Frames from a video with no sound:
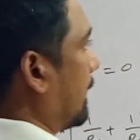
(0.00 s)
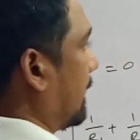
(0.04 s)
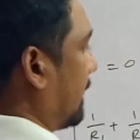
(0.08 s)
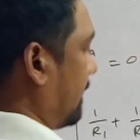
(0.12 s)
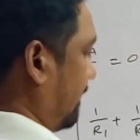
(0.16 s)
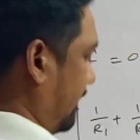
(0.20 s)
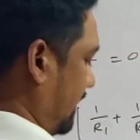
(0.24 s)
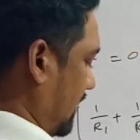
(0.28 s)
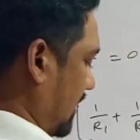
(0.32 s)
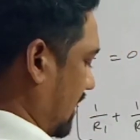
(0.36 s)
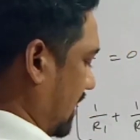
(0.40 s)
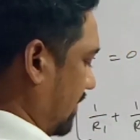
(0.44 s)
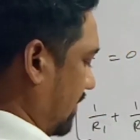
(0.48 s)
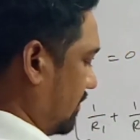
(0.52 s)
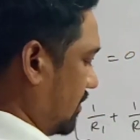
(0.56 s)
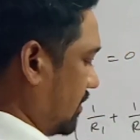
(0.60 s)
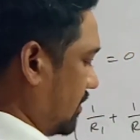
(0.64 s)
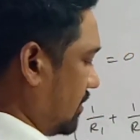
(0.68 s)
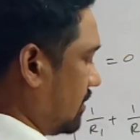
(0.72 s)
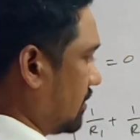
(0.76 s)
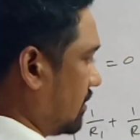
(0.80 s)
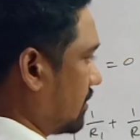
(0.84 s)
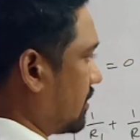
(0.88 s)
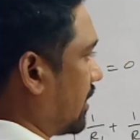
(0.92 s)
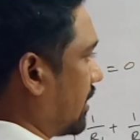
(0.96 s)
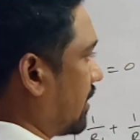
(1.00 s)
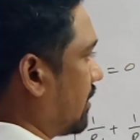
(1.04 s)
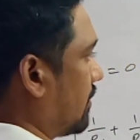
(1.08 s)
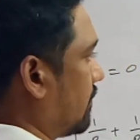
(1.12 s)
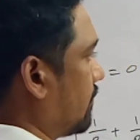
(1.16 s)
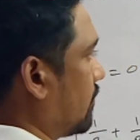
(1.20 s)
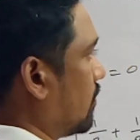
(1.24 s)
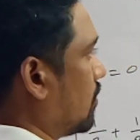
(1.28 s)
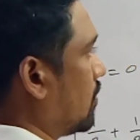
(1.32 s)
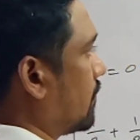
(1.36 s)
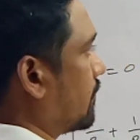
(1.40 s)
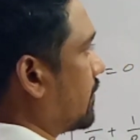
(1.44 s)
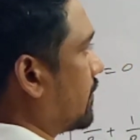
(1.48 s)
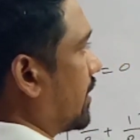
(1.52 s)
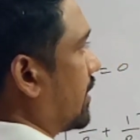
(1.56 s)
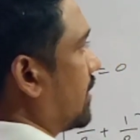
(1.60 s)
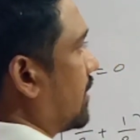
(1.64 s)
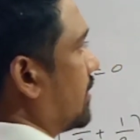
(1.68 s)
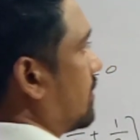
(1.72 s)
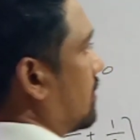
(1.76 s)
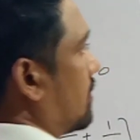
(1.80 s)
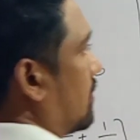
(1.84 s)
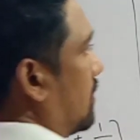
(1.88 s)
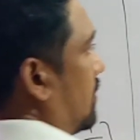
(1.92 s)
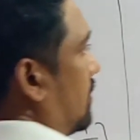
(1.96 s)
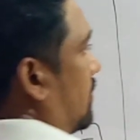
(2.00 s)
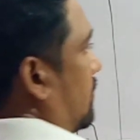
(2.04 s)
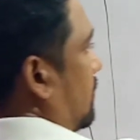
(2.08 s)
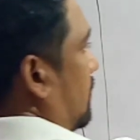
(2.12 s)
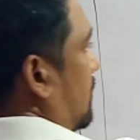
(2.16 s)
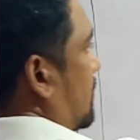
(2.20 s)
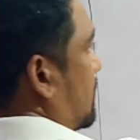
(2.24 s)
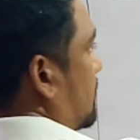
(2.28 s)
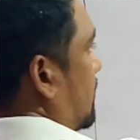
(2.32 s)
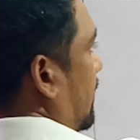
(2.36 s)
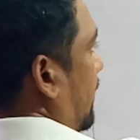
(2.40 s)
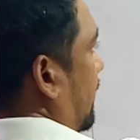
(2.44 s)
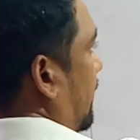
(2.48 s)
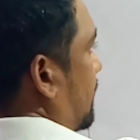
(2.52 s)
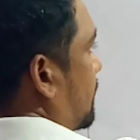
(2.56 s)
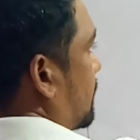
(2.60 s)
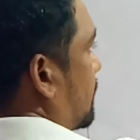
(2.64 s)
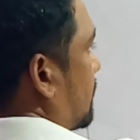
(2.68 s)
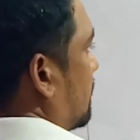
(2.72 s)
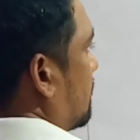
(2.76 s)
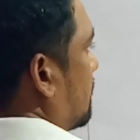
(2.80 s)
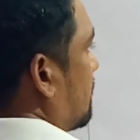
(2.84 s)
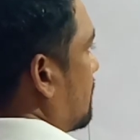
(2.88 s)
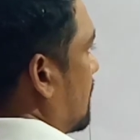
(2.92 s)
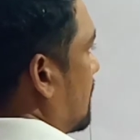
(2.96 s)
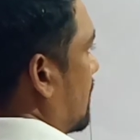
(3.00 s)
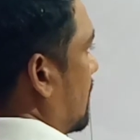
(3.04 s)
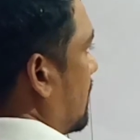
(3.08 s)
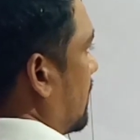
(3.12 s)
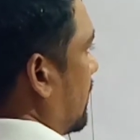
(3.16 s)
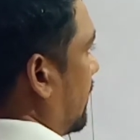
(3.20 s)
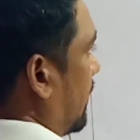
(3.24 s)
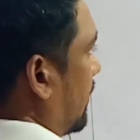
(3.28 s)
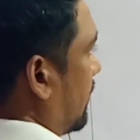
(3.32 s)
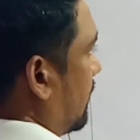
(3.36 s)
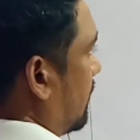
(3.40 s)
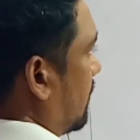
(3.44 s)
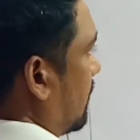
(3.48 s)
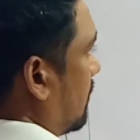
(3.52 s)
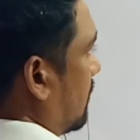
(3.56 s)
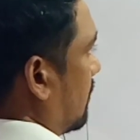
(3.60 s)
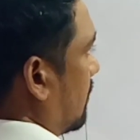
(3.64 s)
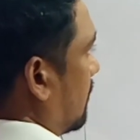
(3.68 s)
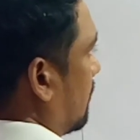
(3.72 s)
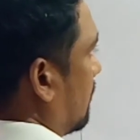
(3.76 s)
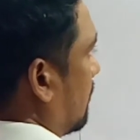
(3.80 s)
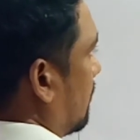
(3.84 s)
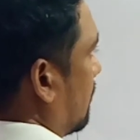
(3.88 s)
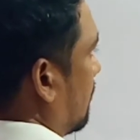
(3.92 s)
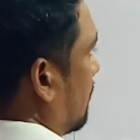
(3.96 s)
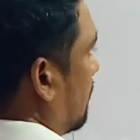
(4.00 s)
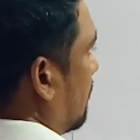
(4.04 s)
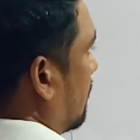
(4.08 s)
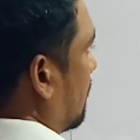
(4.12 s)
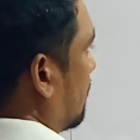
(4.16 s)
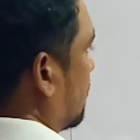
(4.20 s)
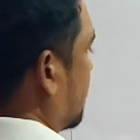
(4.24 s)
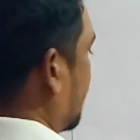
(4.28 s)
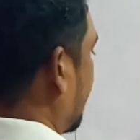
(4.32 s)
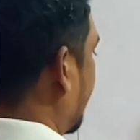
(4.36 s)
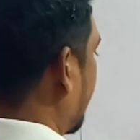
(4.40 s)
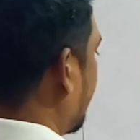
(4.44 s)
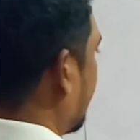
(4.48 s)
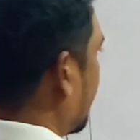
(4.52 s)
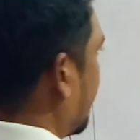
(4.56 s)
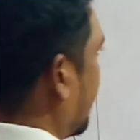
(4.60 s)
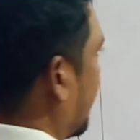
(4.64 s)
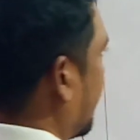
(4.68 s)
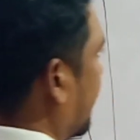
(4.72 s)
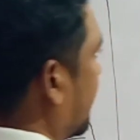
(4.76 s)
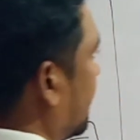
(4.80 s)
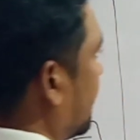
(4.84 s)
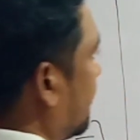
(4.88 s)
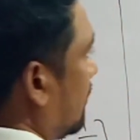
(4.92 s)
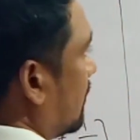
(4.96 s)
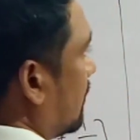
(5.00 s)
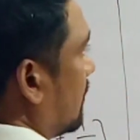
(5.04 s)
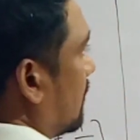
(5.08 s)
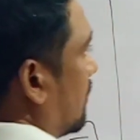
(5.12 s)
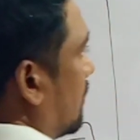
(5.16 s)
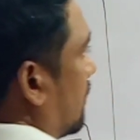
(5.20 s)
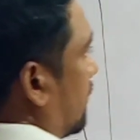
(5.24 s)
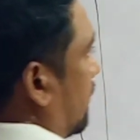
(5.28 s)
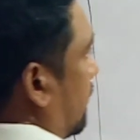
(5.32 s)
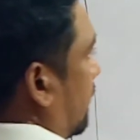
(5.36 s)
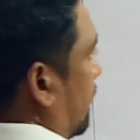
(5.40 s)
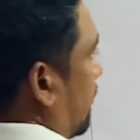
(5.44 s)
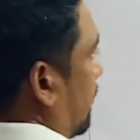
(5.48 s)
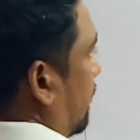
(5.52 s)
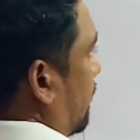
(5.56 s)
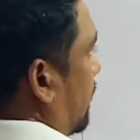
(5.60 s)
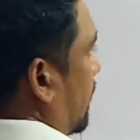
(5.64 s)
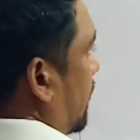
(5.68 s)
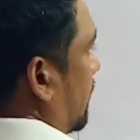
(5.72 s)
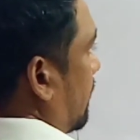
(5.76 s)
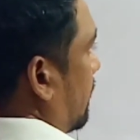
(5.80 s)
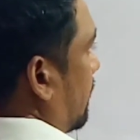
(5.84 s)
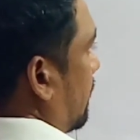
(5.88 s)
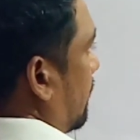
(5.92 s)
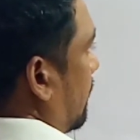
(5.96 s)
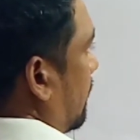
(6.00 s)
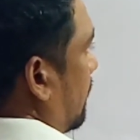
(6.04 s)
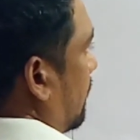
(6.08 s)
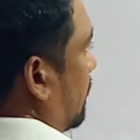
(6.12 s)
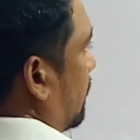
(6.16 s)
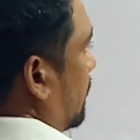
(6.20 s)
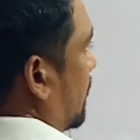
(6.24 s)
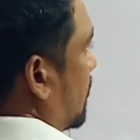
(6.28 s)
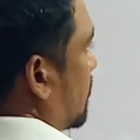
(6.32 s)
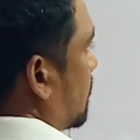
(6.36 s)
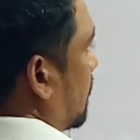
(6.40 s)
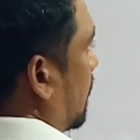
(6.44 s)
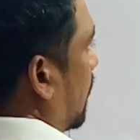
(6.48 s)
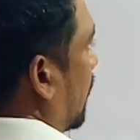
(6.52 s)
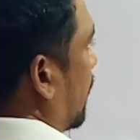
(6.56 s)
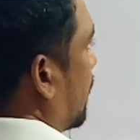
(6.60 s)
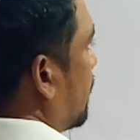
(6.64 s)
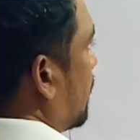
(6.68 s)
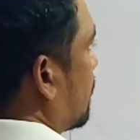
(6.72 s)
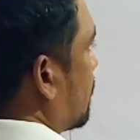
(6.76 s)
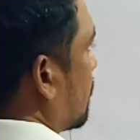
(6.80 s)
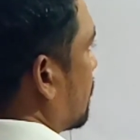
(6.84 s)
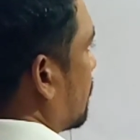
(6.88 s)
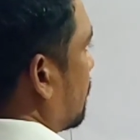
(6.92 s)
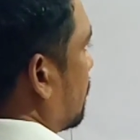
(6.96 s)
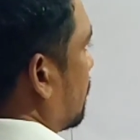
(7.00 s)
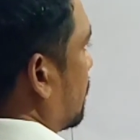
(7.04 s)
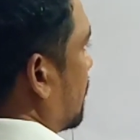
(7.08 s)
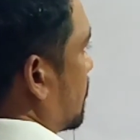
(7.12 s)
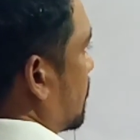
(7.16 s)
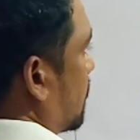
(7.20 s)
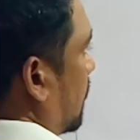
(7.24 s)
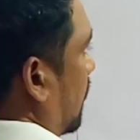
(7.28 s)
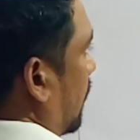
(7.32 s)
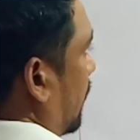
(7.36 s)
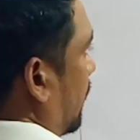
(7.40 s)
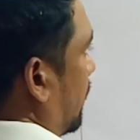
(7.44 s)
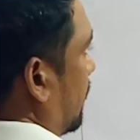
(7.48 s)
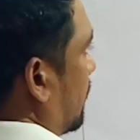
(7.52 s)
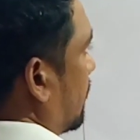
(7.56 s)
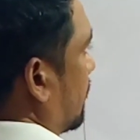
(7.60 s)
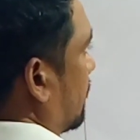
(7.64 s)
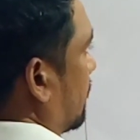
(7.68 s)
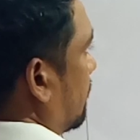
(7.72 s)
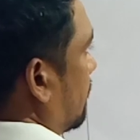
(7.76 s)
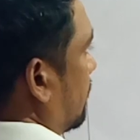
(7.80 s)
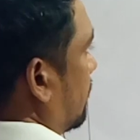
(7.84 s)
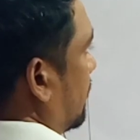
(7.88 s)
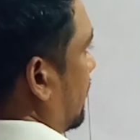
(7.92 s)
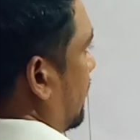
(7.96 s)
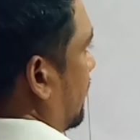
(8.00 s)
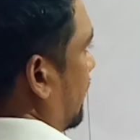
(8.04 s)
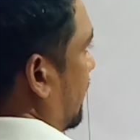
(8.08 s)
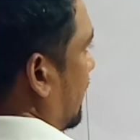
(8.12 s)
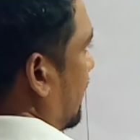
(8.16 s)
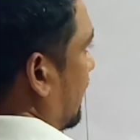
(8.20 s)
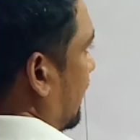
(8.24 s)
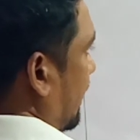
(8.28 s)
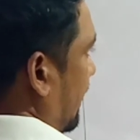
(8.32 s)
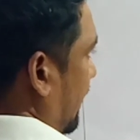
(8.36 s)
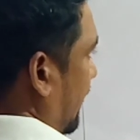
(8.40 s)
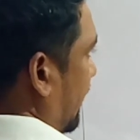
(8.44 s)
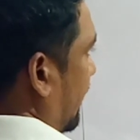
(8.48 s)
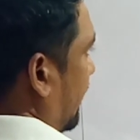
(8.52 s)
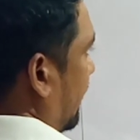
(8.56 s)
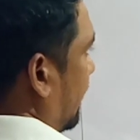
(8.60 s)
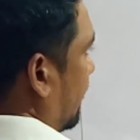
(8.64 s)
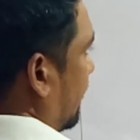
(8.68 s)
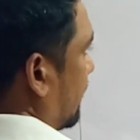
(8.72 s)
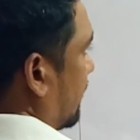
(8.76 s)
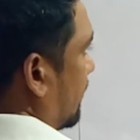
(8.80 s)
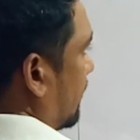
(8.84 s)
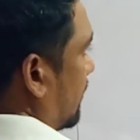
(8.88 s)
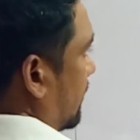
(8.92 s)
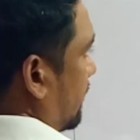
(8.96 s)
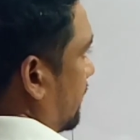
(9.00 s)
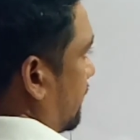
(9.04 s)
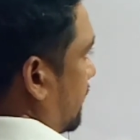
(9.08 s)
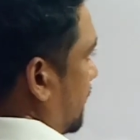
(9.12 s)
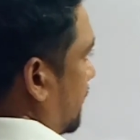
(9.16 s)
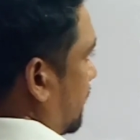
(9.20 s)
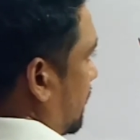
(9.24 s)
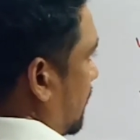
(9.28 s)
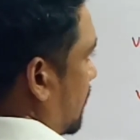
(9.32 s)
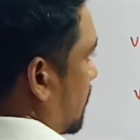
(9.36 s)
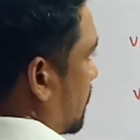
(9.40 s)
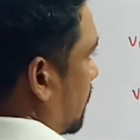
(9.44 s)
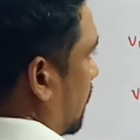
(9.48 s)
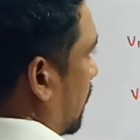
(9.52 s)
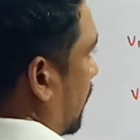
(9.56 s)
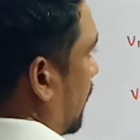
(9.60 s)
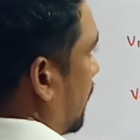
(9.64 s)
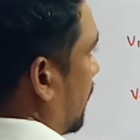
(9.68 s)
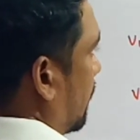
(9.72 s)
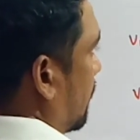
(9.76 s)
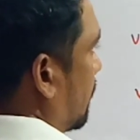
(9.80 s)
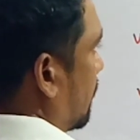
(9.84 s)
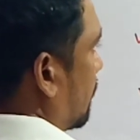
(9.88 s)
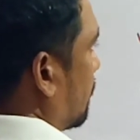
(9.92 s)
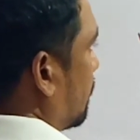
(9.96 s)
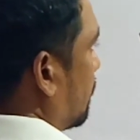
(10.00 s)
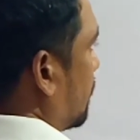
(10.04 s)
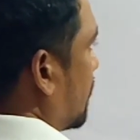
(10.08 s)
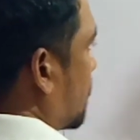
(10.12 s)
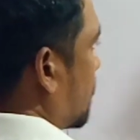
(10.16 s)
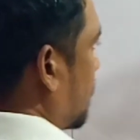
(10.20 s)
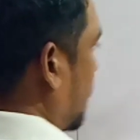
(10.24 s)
we have a current flow of current in this direction, and the current I from this point to this point. The current I from this point to this